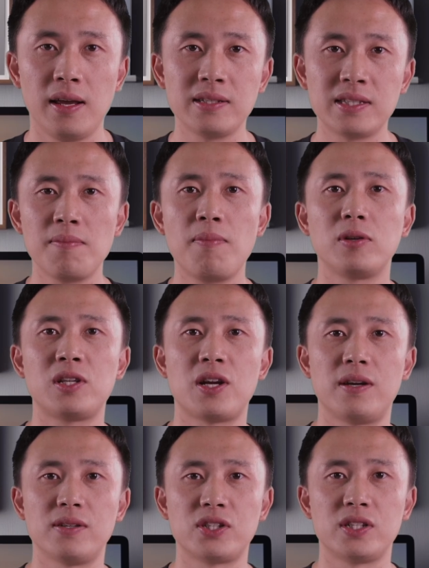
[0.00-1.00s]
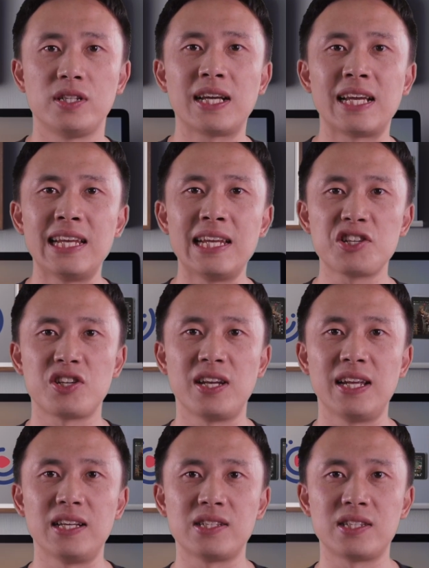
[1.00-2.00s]
In simple terms, the
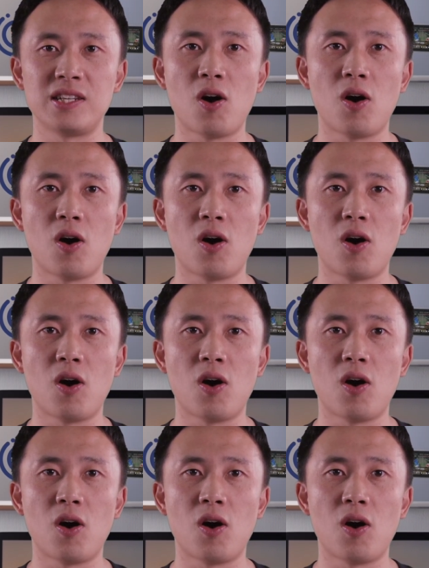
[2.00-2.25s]
condition is the